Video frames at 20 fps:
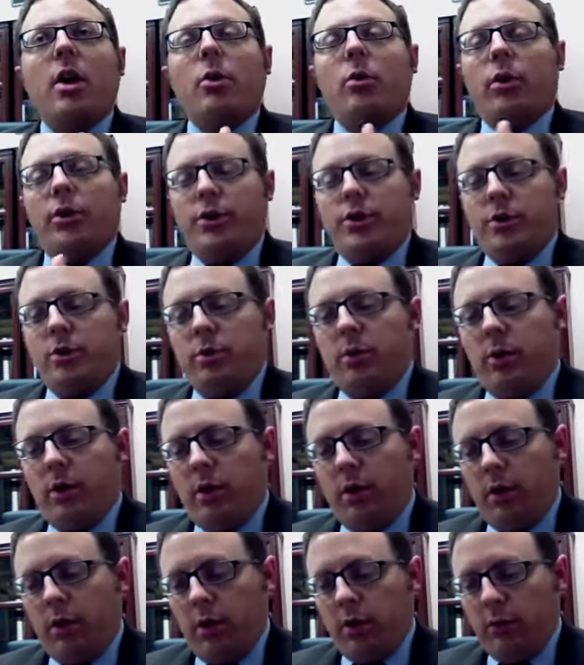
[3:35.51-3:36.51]
When you
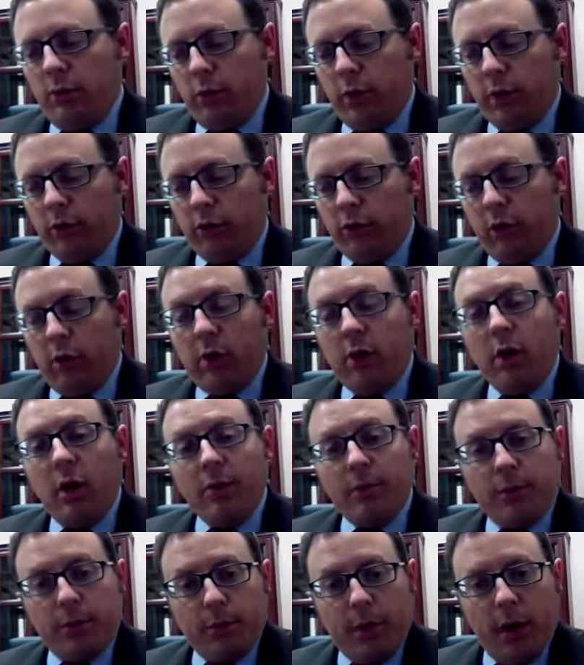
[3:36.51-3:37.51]
enrich
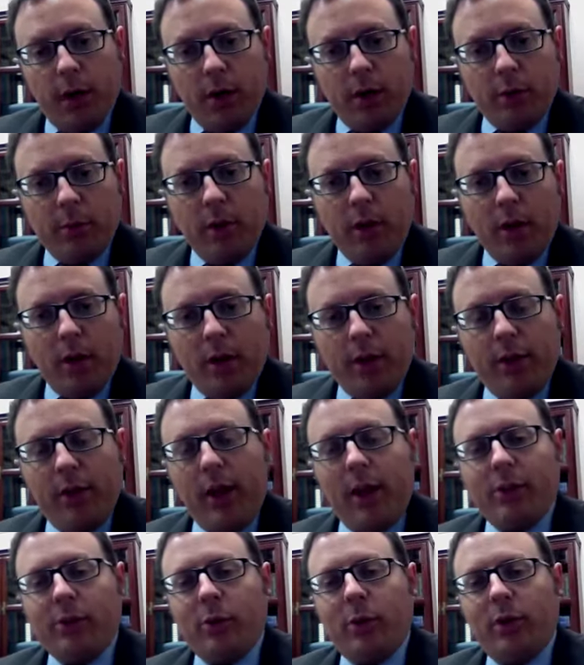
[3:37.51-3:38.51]
enough uranium,
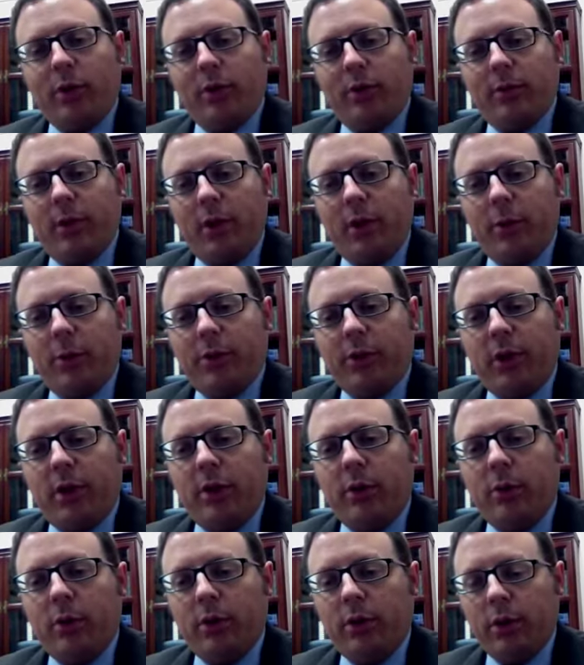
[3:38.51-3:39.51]
that's what develops a
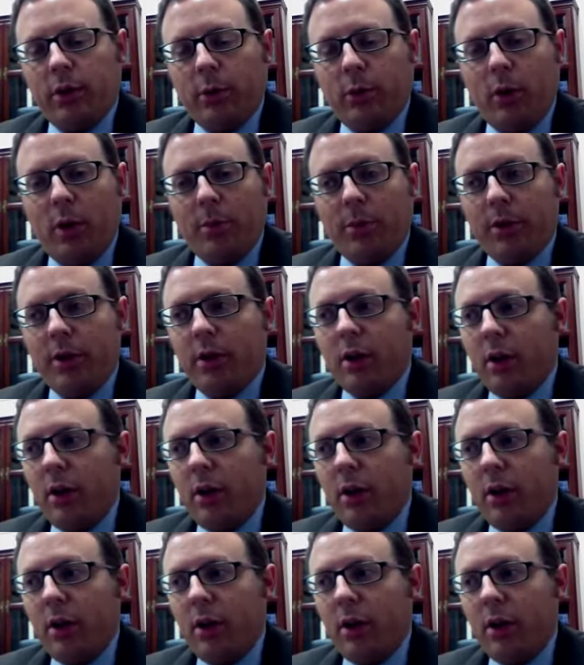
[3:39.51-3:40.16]
nuclear weapon.